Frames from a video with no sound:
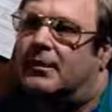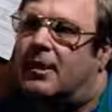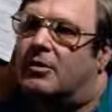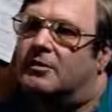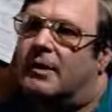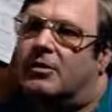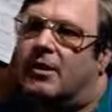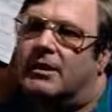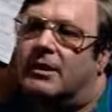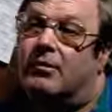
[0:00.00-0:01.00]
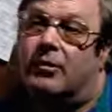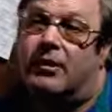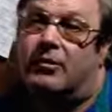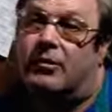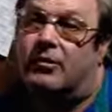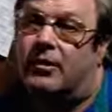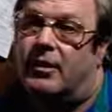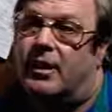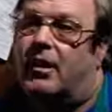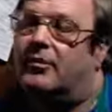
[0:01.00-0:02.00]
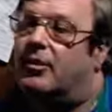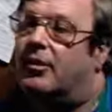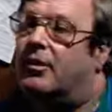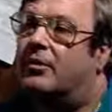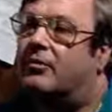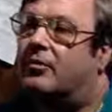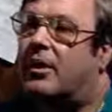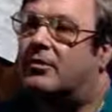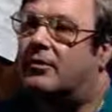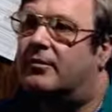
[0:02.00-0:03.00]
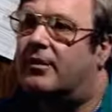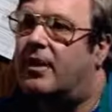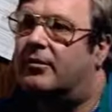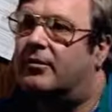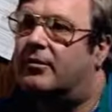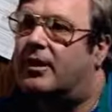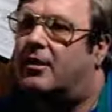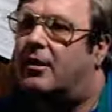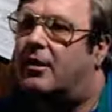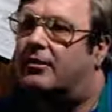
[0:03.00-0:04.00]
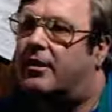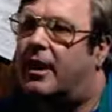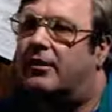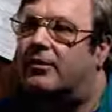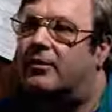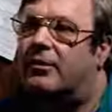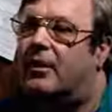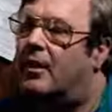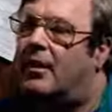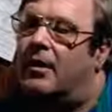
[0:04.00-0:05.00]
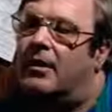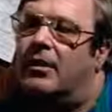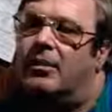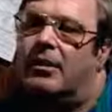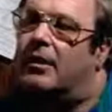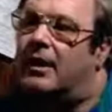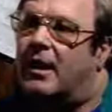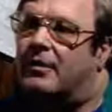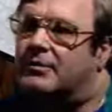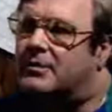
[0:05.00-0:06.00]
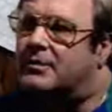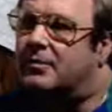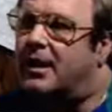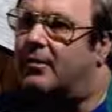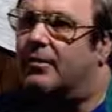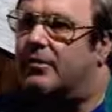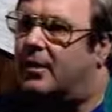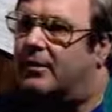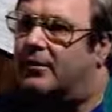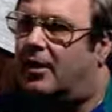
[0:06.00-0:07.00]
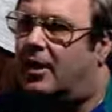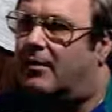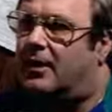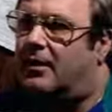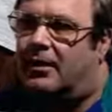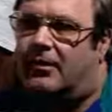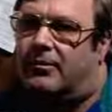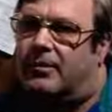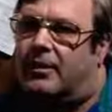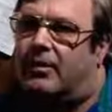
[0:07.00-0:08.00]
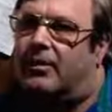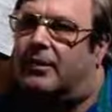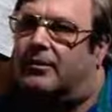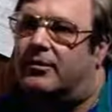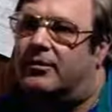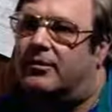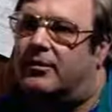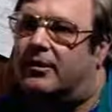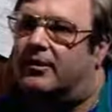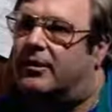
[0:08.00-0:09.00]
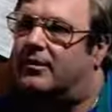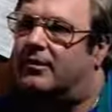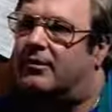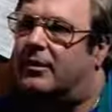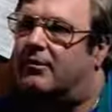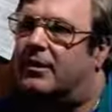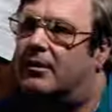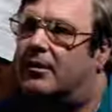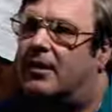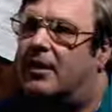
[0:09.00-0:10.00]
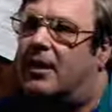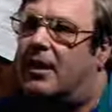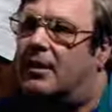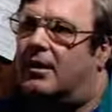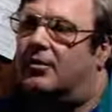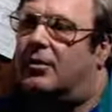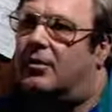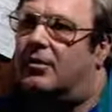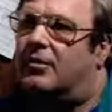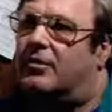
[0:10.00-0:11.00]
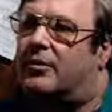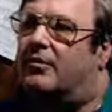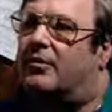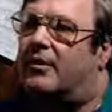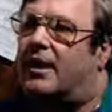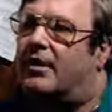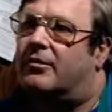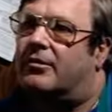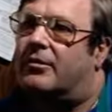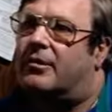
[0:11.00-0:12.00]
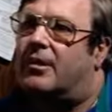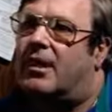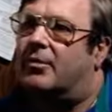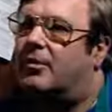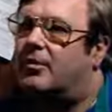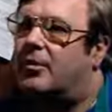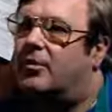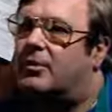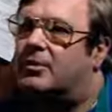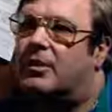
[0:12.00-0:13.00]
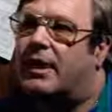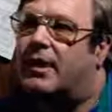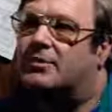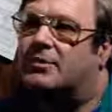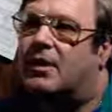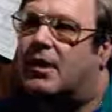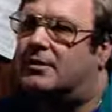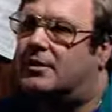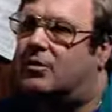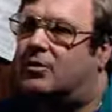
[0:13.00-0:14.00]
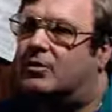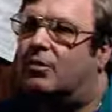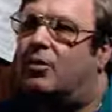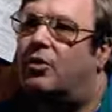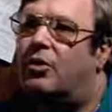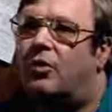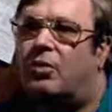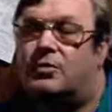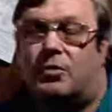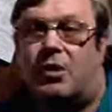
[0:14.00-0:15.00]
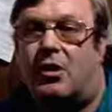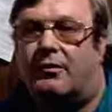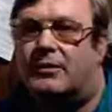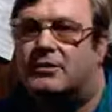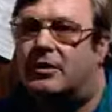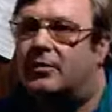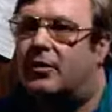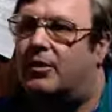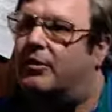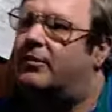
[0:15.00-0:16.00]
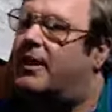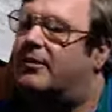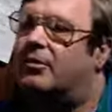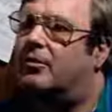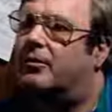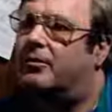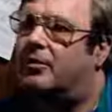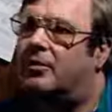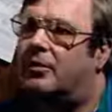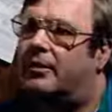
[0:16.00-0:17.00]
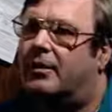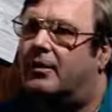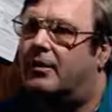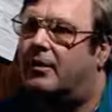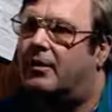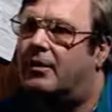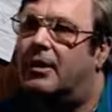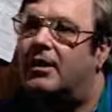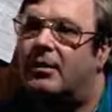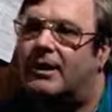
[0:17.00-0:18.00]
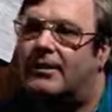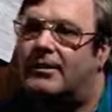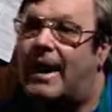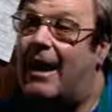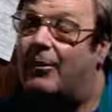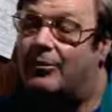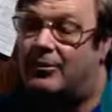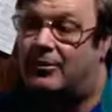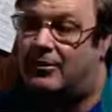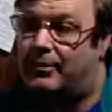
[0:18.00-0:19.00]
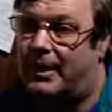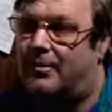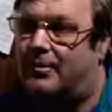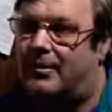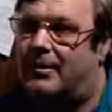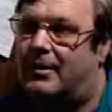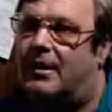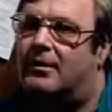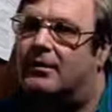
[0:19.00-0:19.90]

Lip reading: There's been a great deal of research and also construction of viruses that cause cancer. There are literally hundreds of papers on this topic from the early 60s and 70s, and they produced several viruses in the laboratory which were cancer-causing, which were new, which were artificially produced. That's irrefutable. There are literally thousands of papers on that.